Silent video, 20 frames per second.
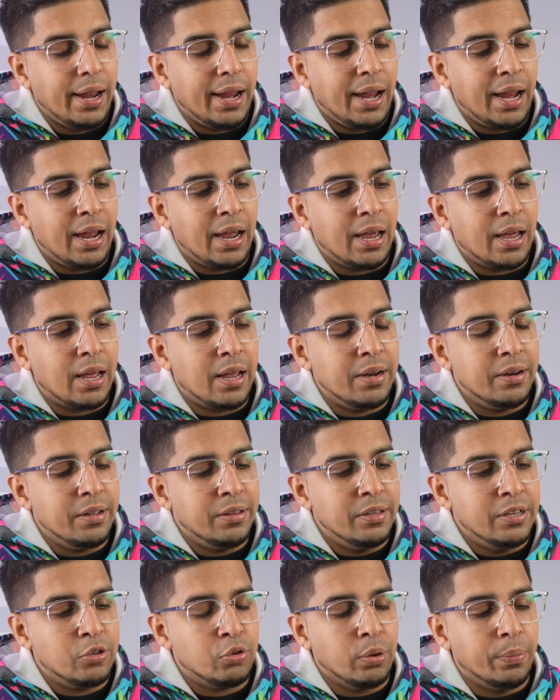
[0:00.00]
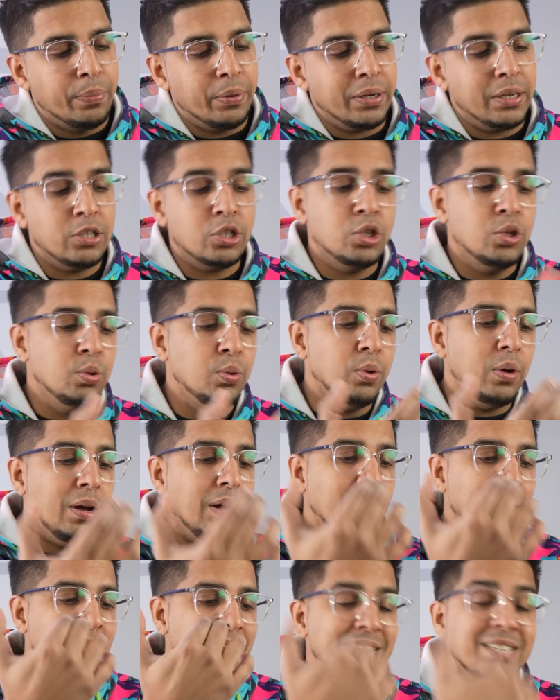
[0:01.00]
and this will bring us to
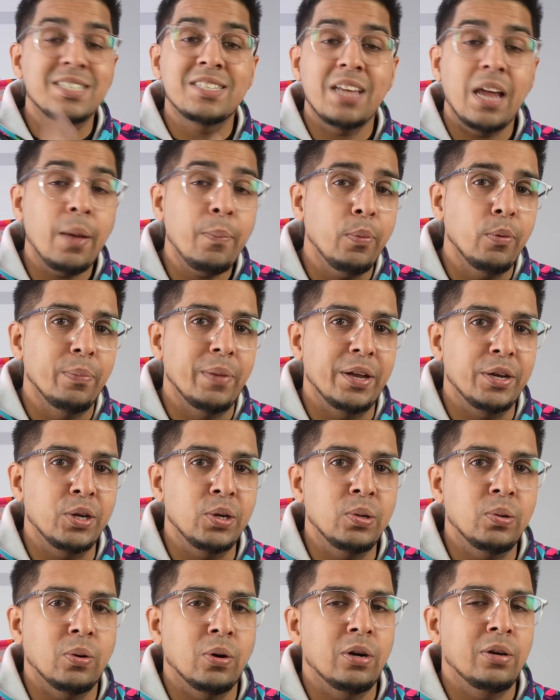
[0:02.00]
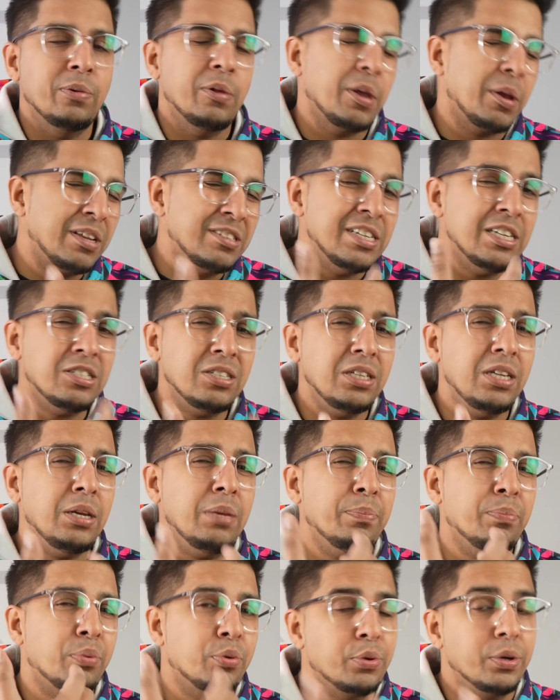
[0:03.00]
an example menu, or
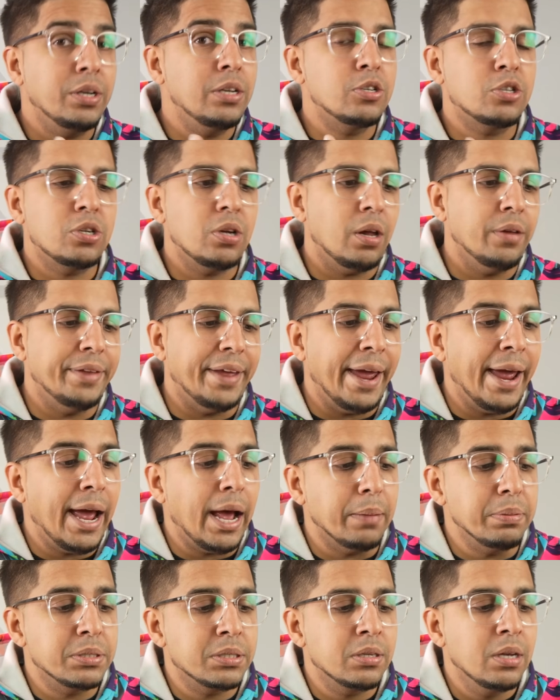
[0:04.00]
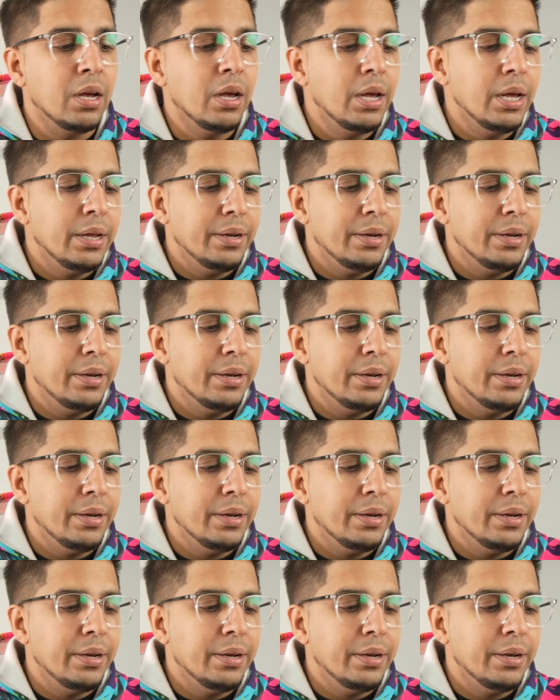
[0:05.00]
essentially pre-installed apps.